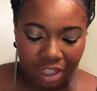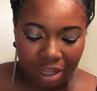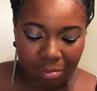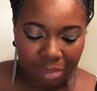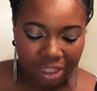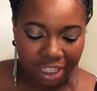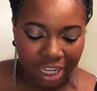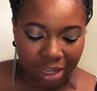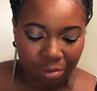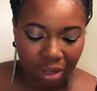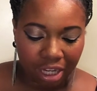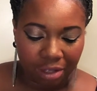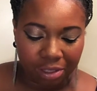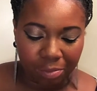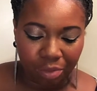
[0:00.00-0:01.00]
But then while
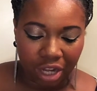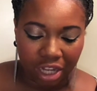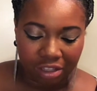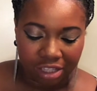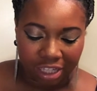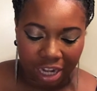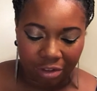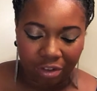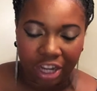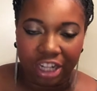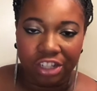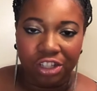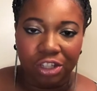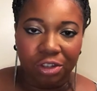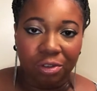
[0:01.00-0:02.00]
I was browsing, I ran
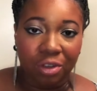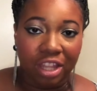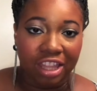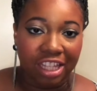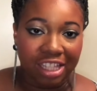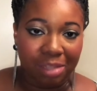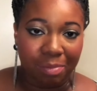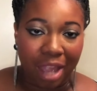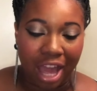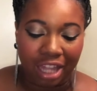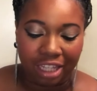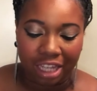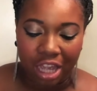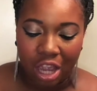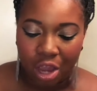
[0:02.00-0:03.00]
into this
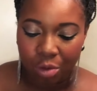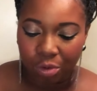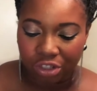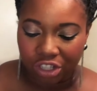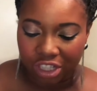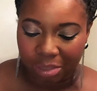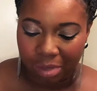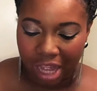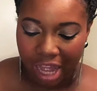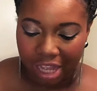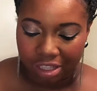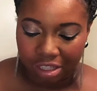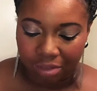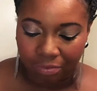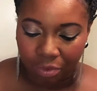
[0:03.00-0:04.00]
palette, which is by
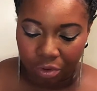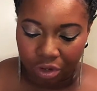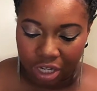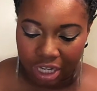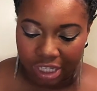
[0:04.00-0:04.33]
Sephora.